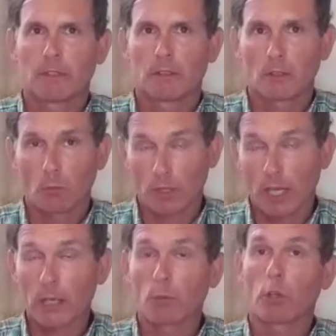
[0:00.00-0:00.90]
The one that
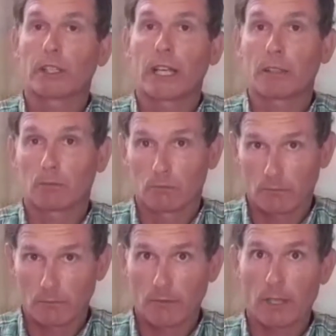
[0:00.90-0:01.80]
I worked at,
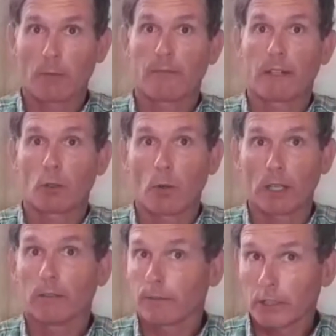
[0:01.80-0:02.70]
they were fed
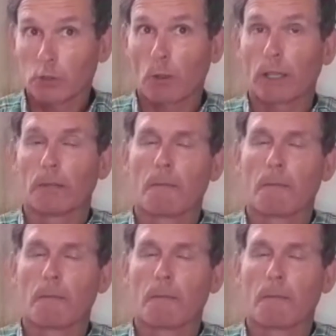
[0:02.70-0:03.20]
quail, fresh quail.